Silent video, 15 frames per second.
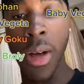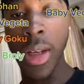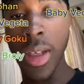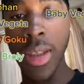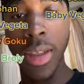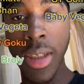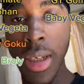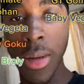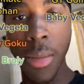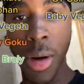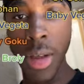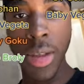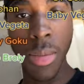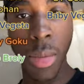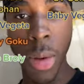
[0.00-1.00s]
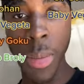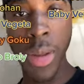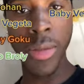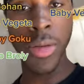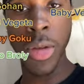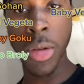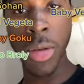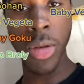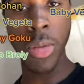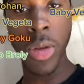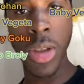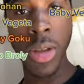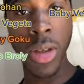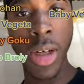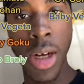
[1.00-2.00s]
let's see, bro. It's the moment of truth.
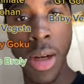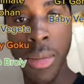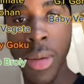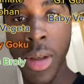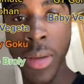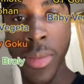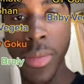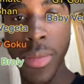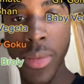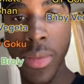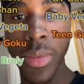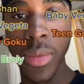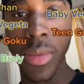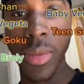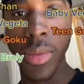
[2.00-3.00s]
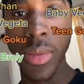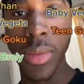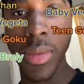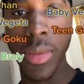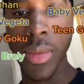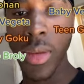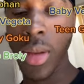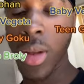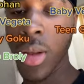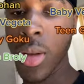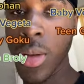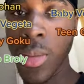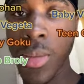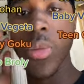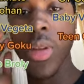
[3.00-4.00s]
What y'all got, bro?
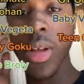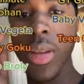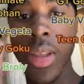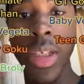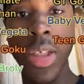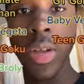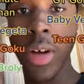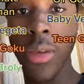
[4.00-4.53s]
Oh, this your